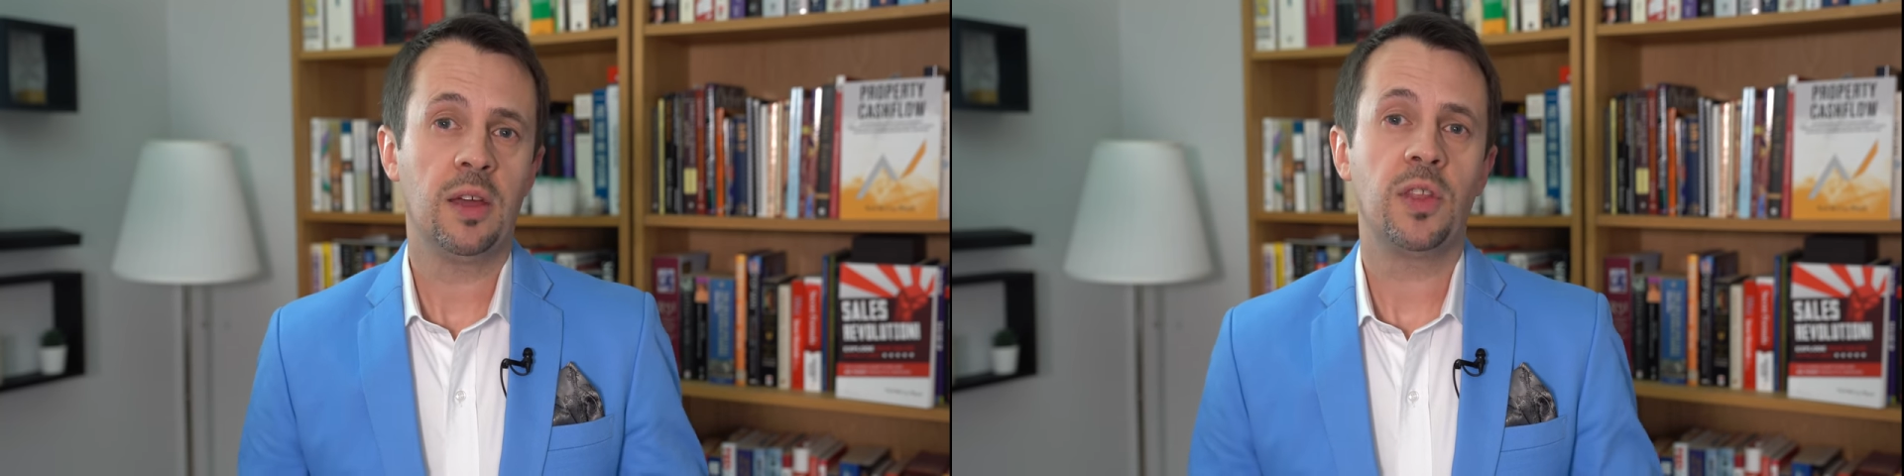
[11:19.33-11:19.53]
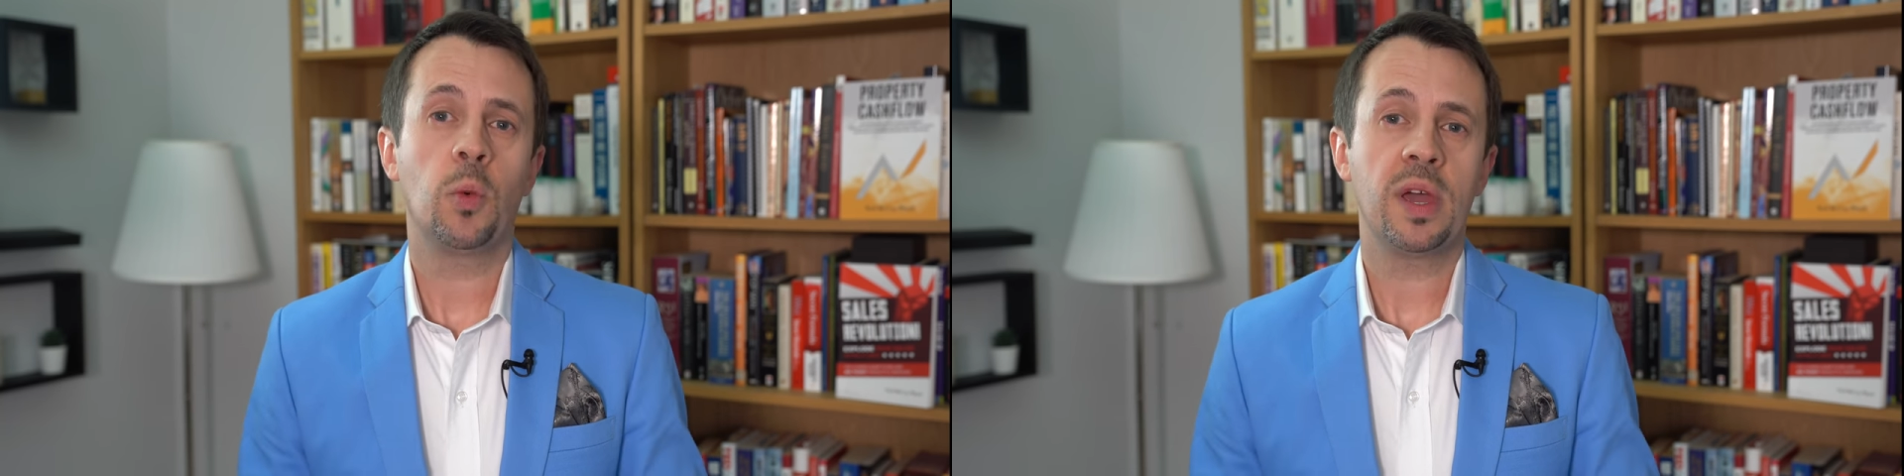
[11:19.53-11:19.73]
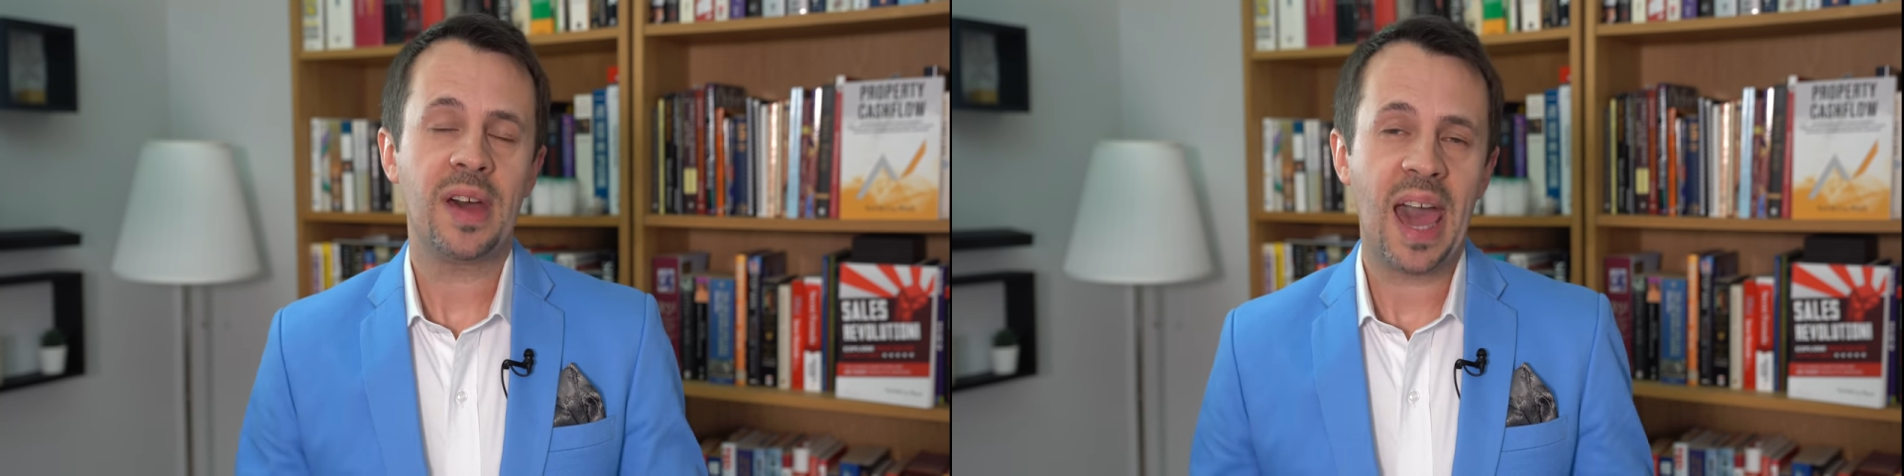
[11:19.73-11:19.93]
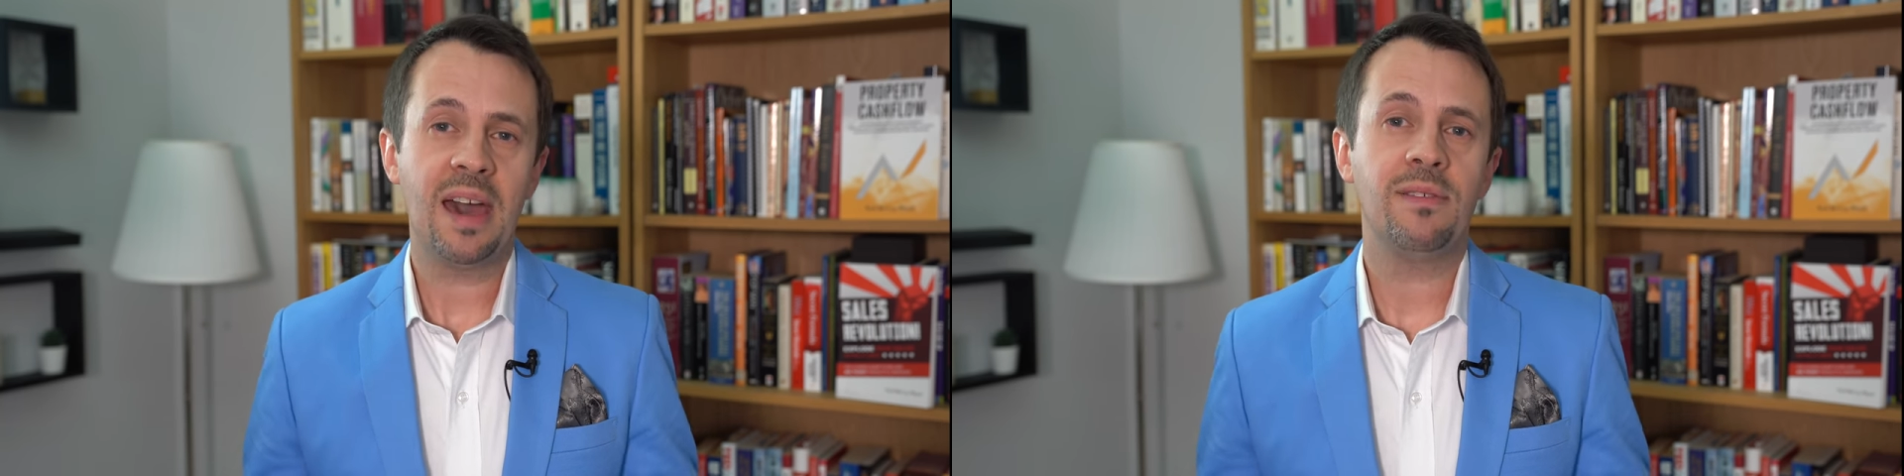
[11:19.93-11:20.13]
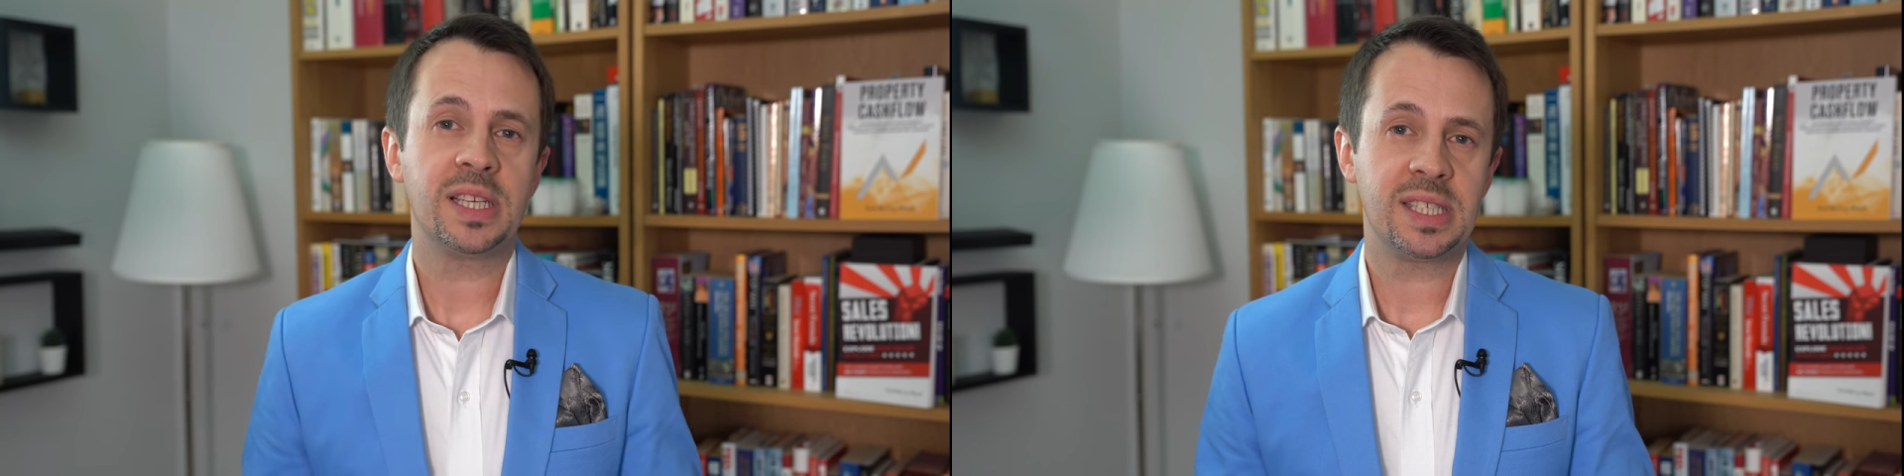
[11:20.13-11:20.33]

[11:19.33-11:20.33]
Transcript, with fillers: that we have ever